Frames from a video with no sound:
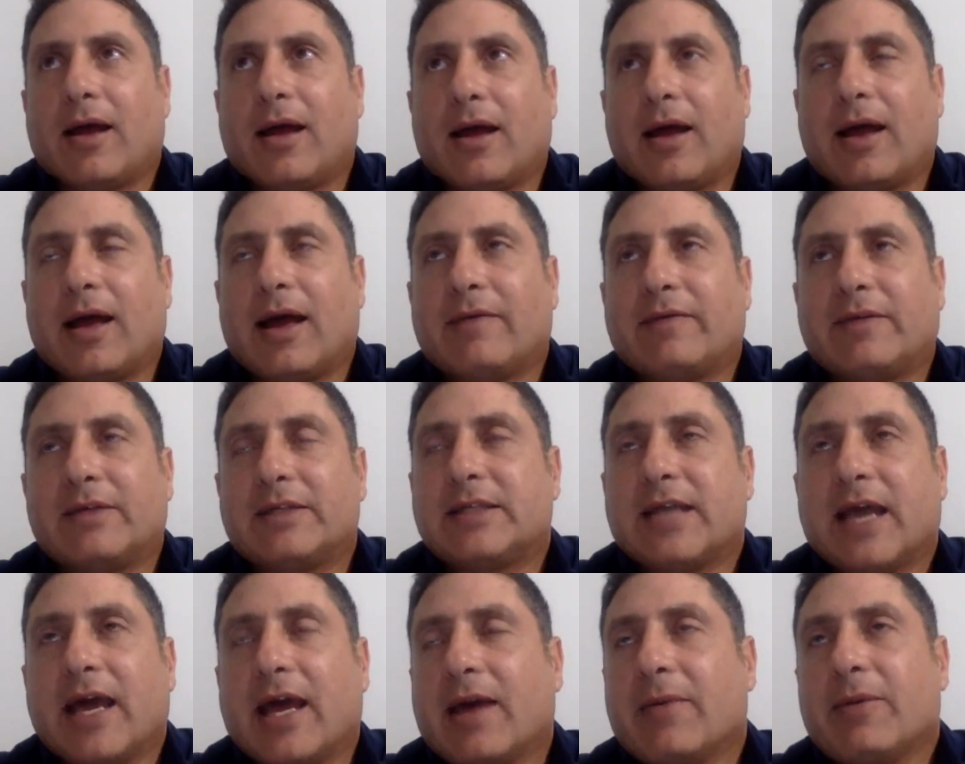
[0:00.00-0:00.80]
have to
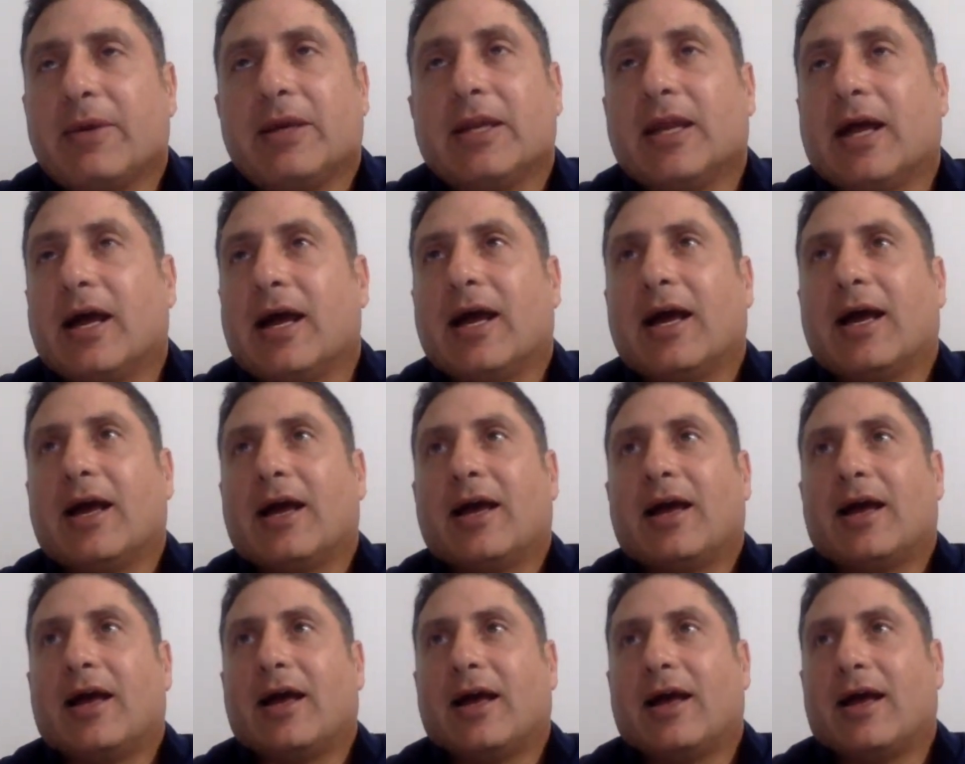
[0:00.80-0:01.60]
say, I mean,
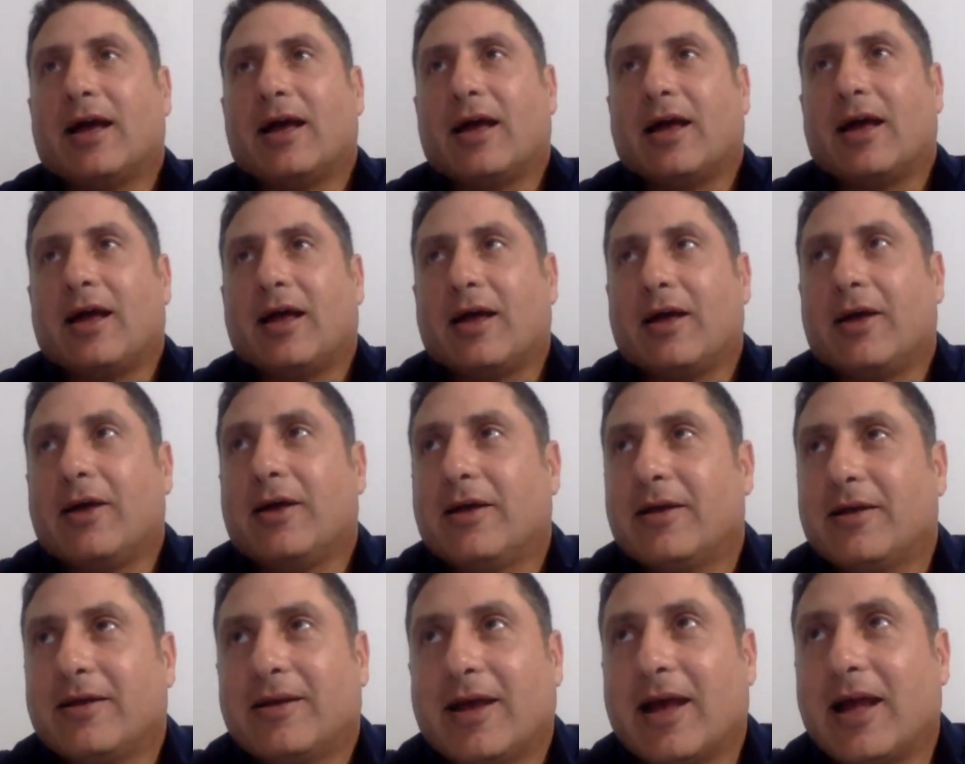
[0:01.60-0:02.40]

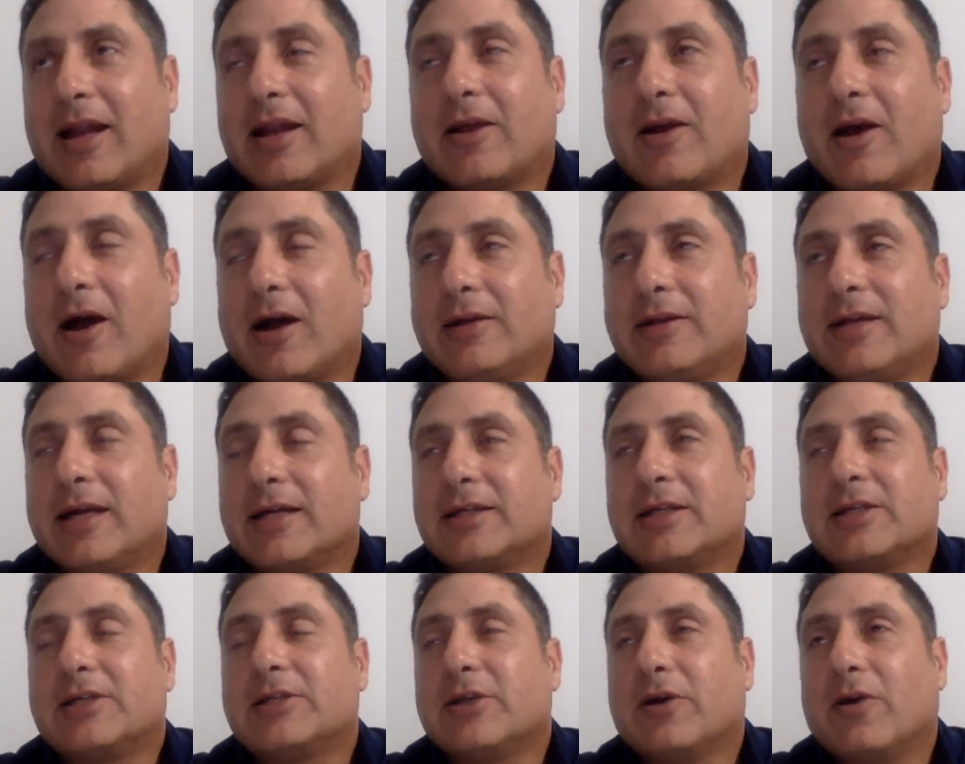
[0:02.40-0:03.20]
out of
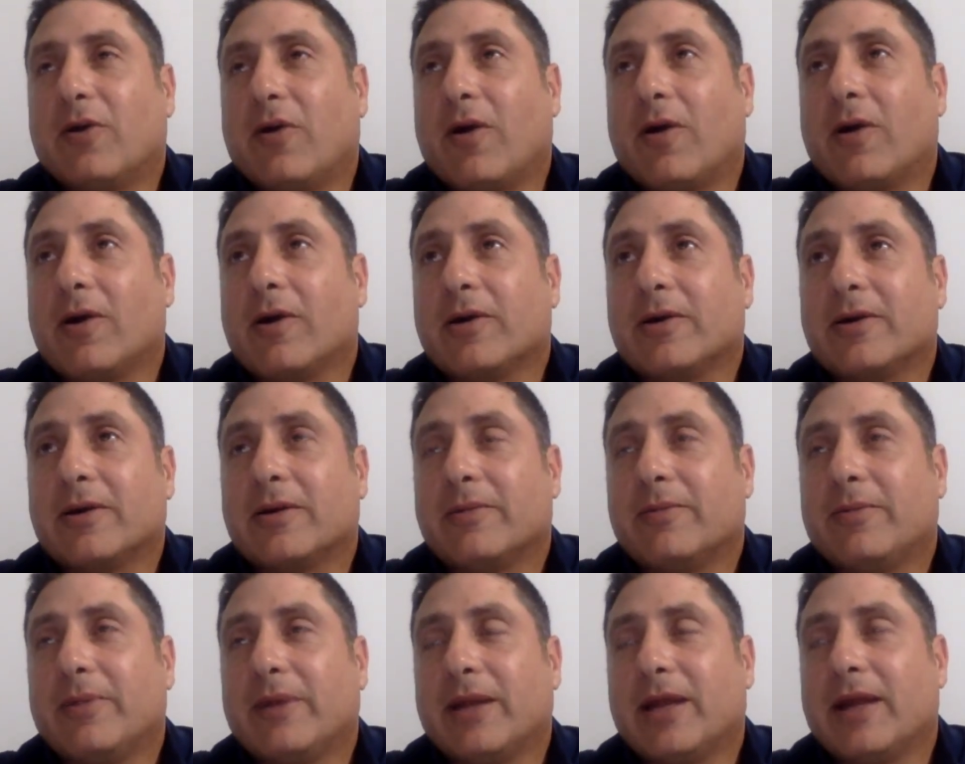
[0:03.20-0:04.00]
context is so hard,
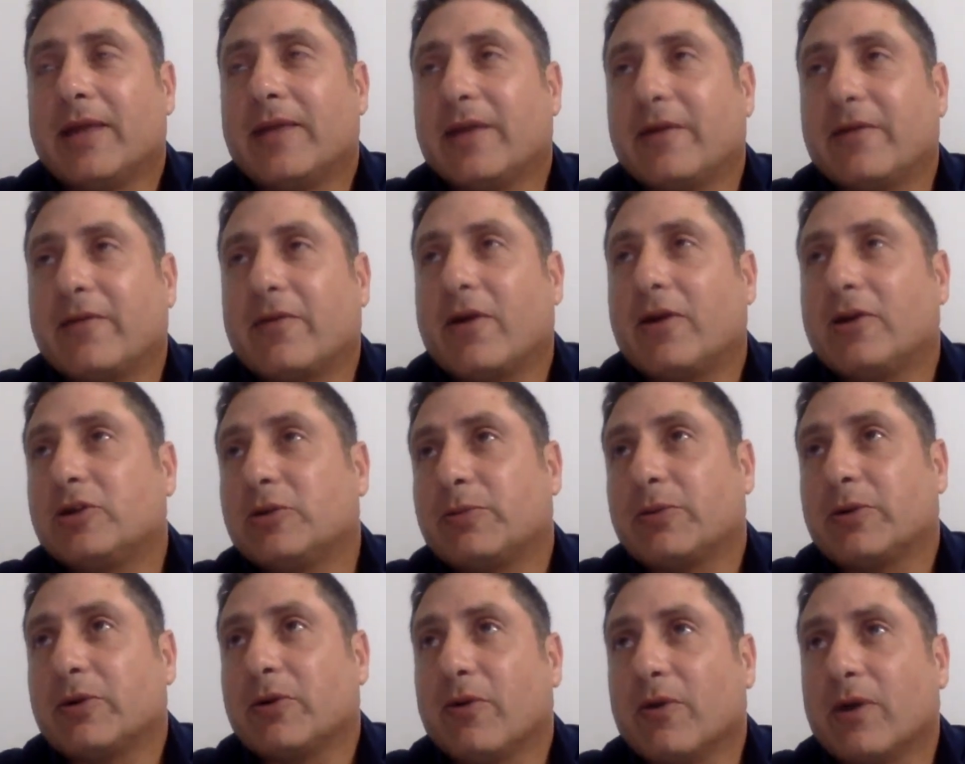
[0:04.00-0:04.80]
but I think for
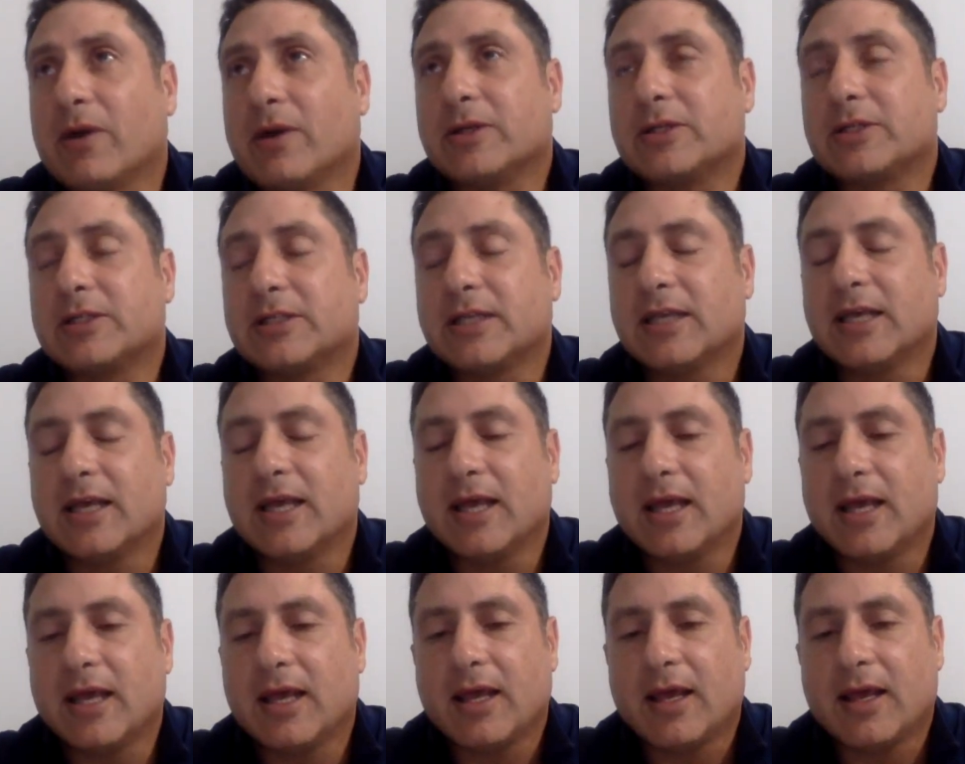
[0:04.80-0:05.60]
entrepreneurs,
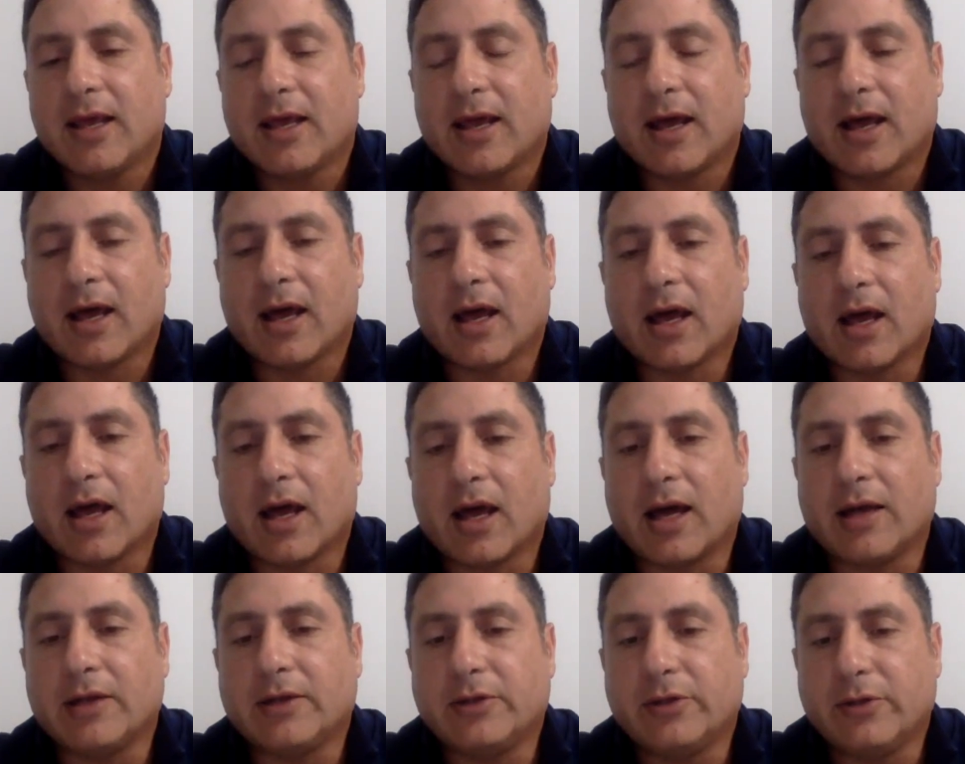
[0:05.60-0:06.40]

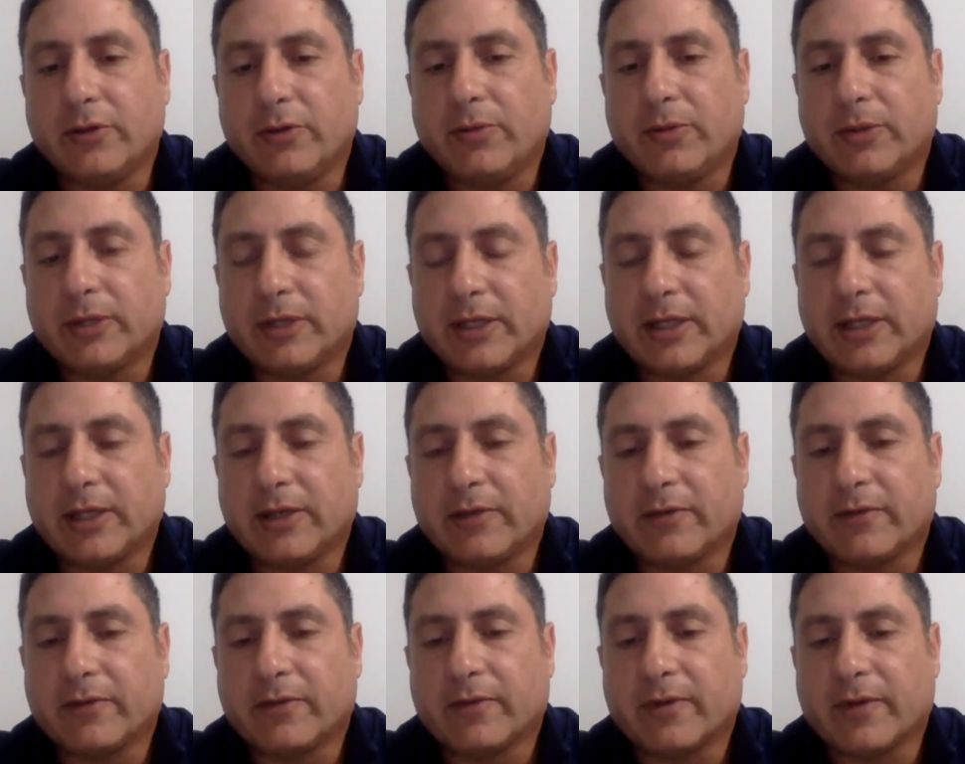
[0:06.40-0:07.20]
I do
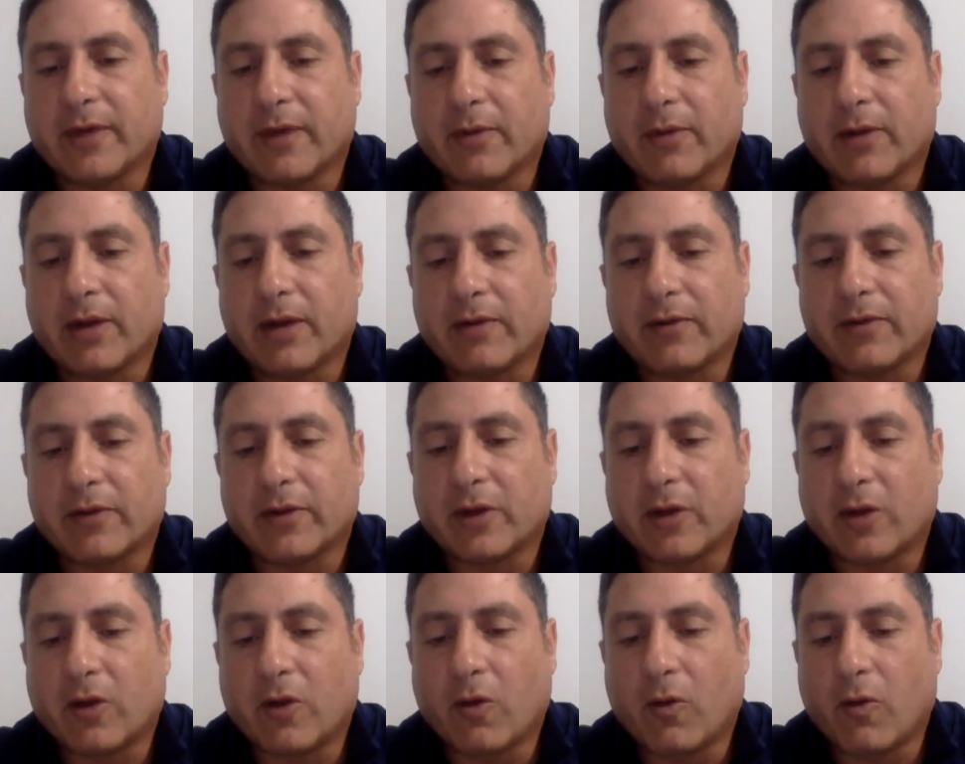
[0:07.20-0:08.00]
believe that whatever
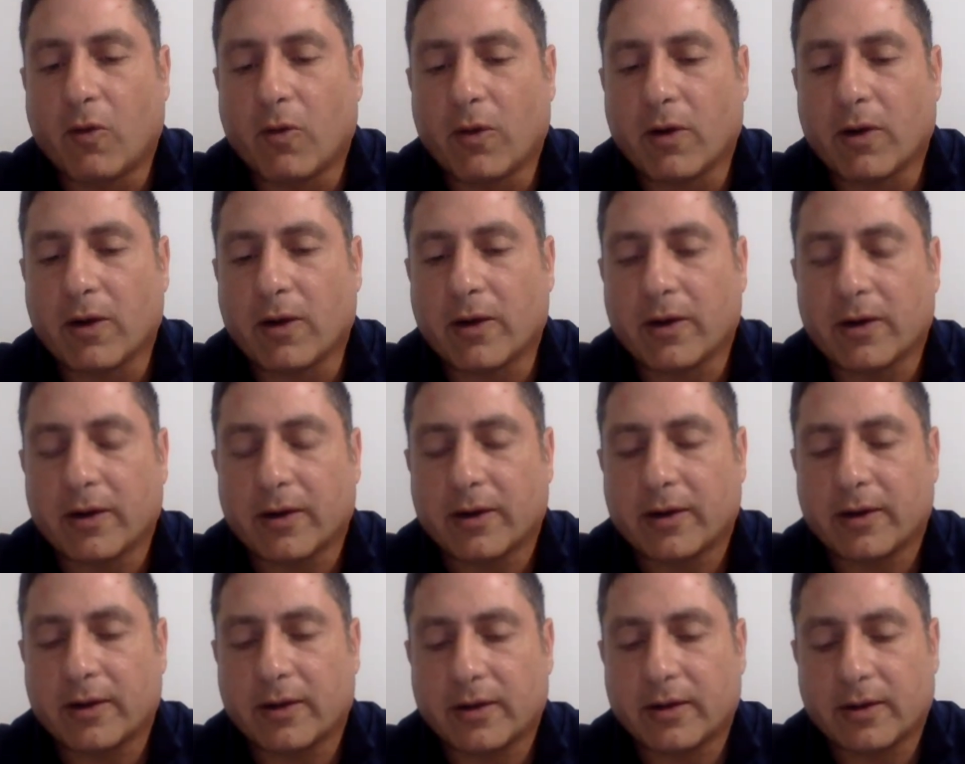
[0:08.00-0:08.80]
the core,
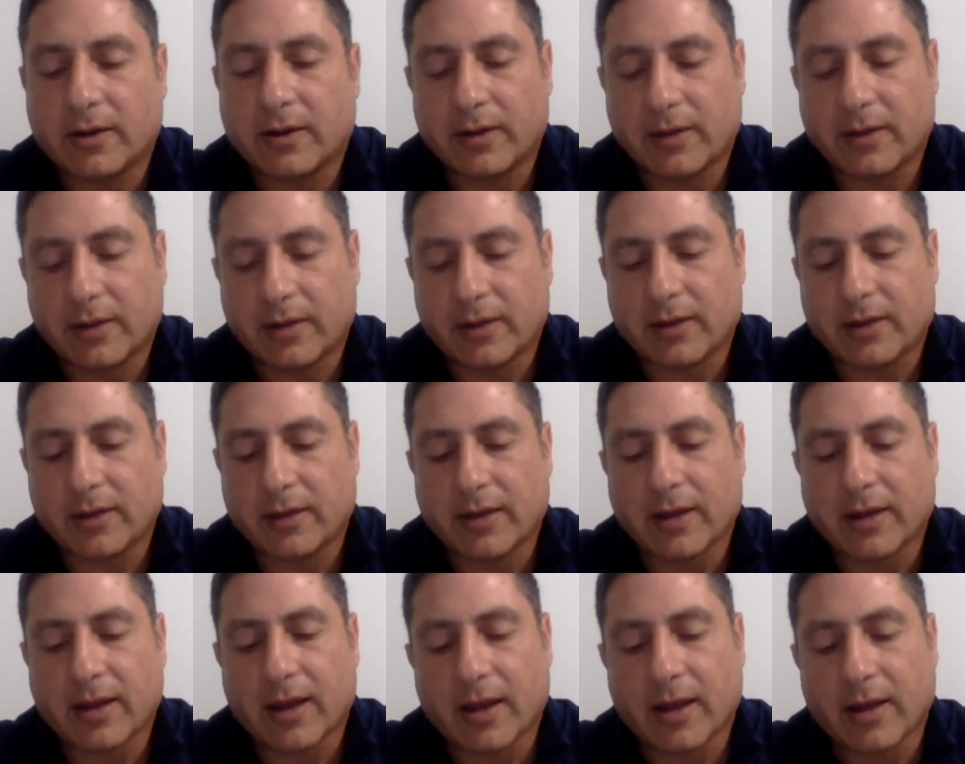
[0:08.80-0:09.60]

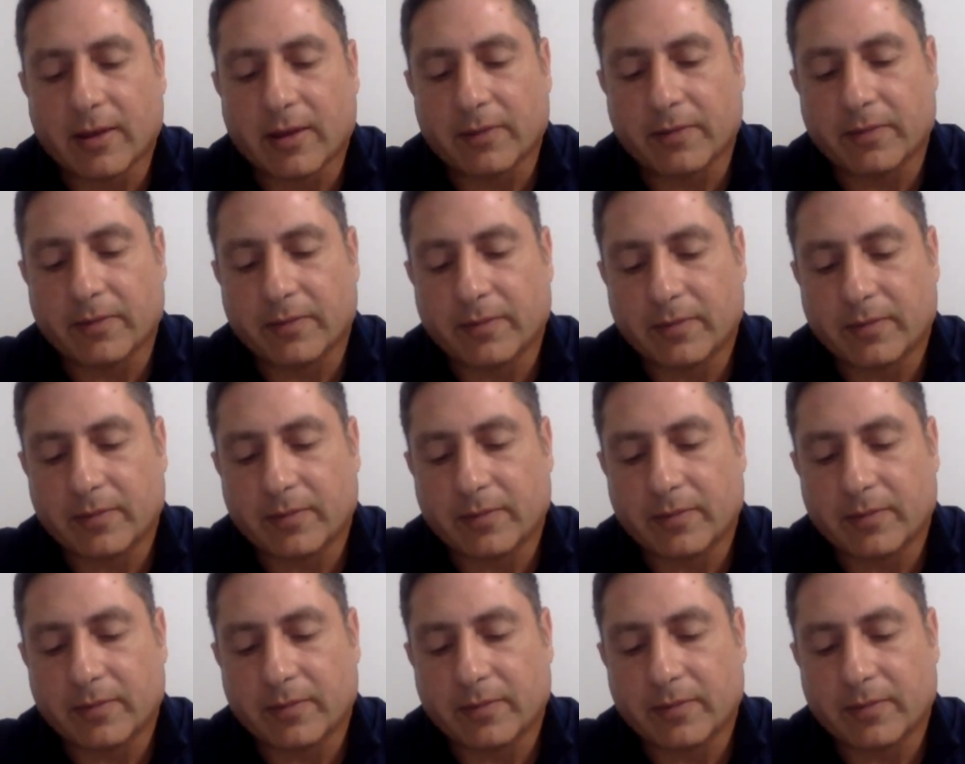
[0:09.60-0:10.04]
the